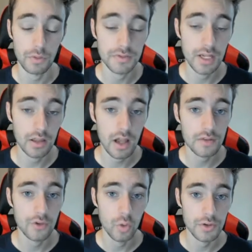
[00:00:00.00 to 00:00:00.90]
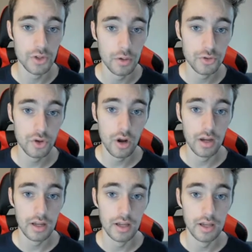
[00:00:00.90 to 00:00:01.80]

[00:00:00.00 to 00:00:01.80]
We've seen a lot of Dorrance Armstrong